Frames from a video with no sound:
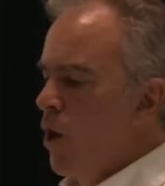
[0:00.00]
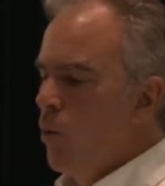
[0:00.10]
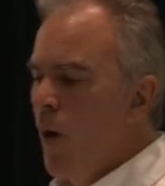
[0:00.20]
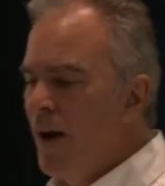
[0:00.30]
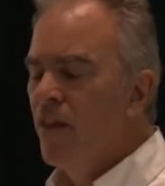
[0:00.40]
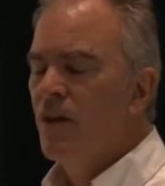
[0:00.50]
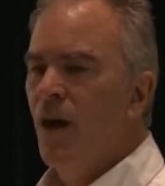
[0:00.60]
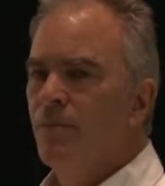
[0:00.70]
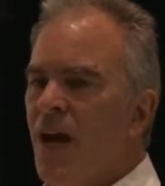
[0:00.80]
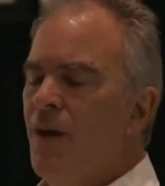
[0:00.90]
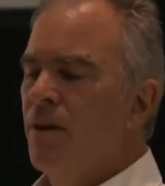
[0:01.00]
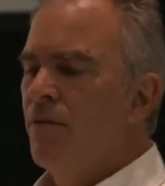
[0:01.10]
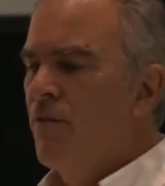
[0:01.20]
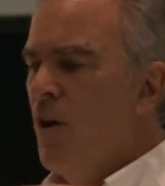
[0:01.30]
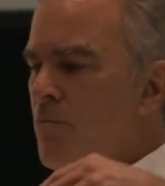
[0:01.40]
One of them, I'm coming
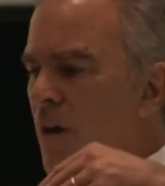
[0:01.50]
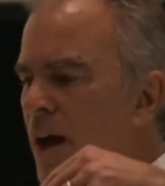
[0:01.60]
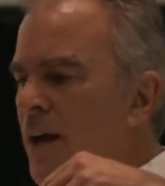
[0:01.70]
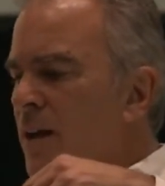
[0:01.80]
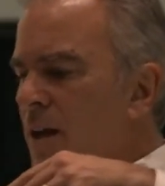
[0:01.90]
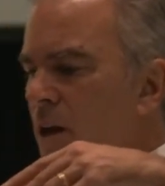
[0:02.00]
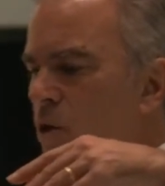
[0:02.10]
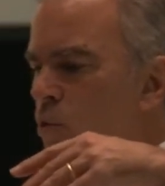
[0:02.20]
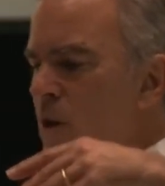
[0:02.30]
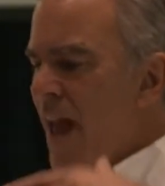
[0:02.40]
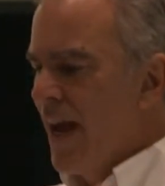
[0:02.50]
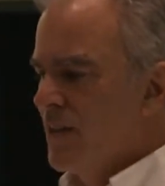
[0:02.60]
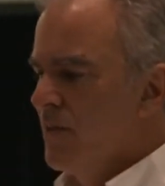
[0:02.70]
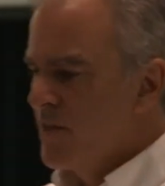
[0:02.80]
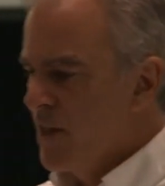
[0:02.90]
from my
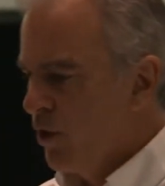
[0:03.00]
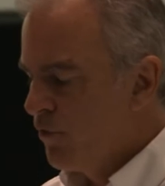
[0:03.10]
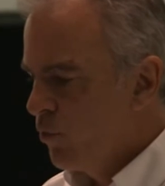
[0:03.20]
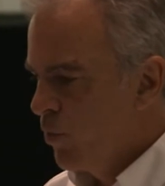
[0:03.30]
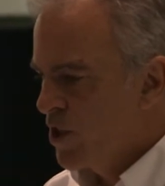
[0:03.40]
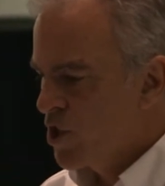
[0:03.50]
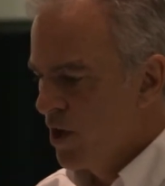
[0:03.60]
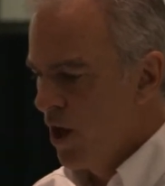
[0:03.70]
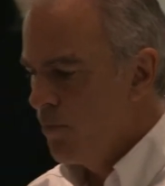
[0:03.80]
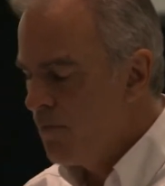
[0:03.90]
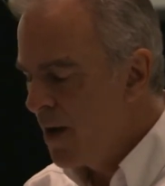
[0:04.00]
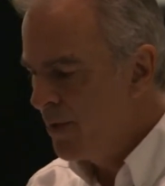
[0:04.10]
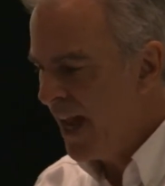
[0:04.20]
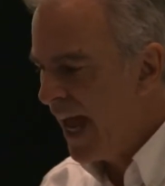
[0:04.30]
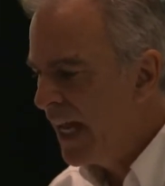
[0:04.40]
reactive self, which my
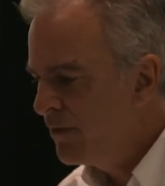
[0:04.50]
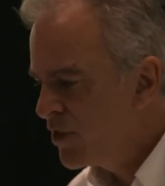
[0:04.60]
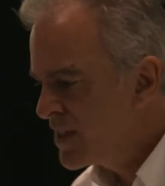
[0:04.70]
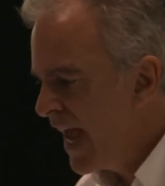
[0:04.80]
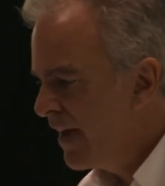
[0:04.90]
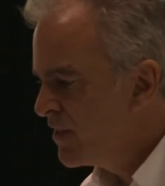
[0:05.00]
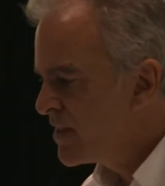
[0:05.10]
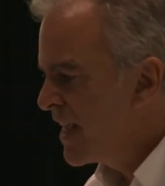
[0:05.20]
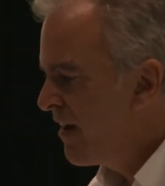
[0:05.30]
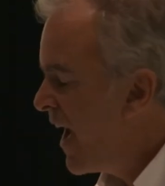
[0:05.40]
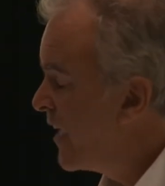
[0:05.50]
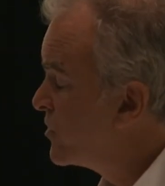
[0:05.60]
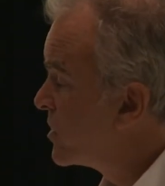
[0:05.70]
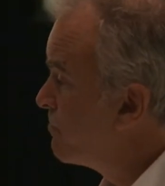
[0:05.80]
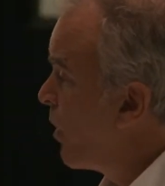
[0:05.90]
behaviors have as their
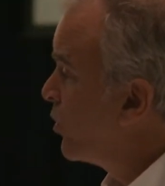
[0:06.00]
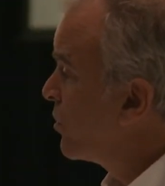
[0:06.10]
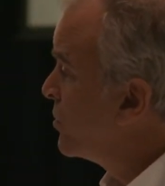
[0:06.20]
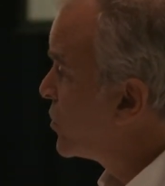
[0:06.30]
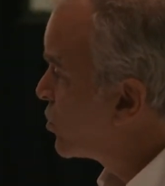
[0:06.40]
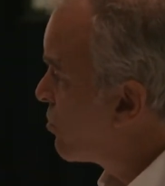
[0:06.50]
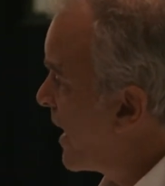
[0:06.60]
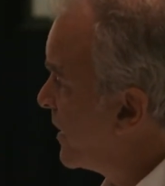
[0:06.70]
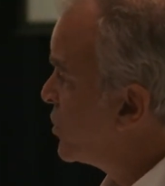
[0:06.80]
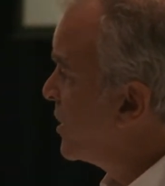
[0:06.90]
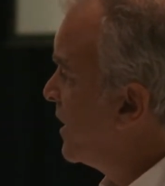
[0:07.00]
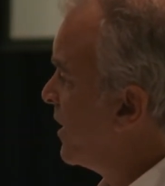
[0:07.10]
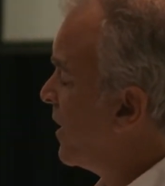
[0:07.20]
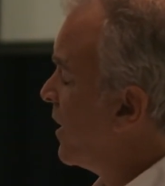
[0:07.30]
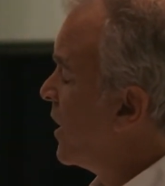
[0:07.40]
unspoken strategy
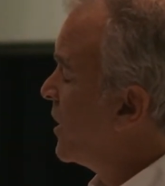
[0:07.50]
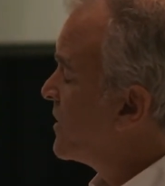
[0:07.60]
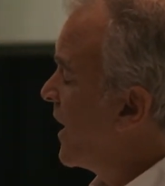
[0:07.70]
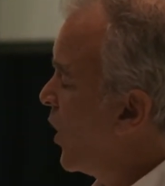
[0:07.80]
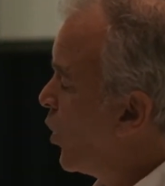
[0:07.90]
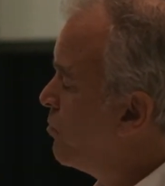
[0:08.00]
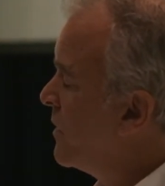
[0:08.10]
to help